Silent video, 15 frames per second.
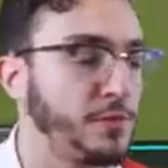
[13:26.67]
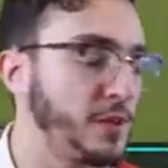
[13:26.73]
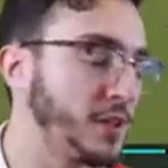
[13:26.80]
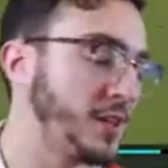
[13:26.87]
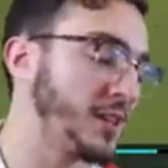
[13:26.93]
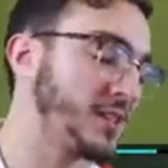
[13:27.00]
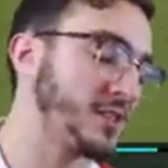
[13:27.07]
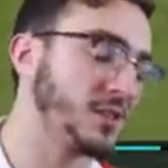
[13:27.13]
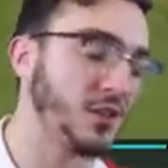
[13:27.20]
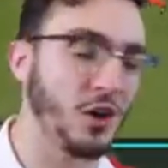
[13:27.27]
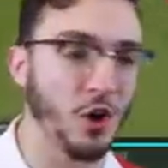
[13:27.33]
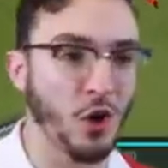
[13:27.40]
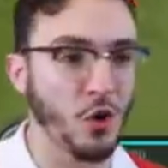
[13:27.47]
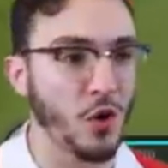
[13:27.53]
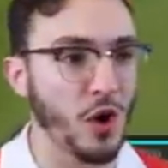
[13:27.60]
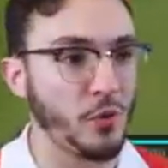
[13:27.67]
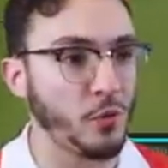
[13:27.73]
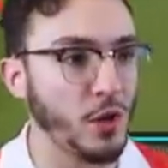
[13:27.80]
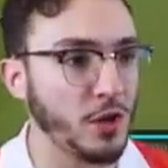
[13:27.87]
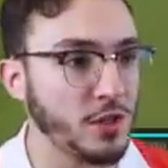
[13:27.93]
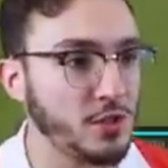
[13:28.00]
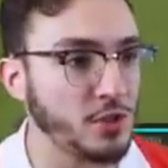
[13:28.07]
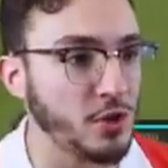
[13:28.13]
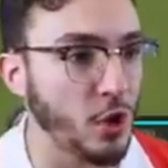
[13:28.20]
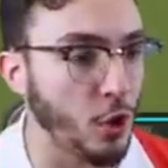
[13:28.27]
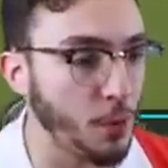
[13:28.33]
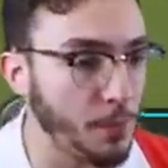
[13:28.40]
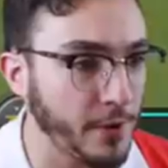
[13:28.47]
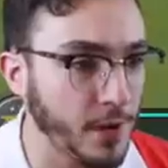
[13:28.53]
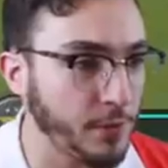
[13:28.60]
Felix, no, I wanted you to
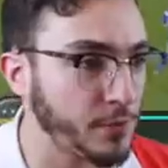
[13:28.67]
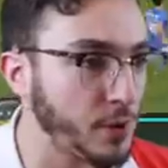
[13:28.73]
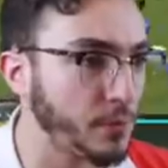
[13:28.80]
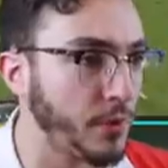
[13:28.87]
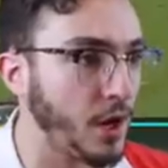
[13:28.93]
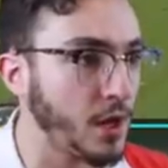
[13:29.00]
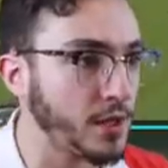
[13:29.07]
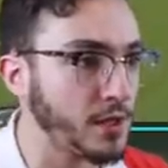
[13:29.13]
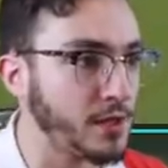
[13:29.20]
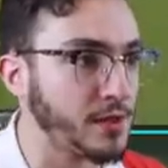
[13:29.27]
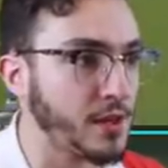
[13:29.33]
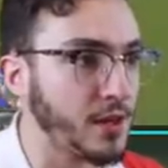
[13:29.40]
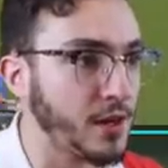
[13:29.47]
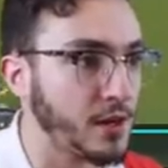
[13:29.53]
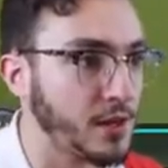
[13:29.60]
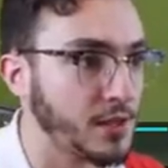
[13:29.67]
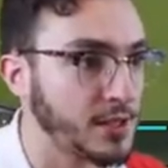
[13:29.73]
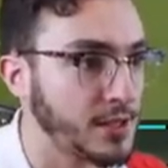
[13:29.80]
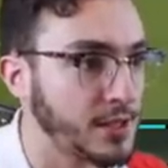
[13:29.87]
open up your body there.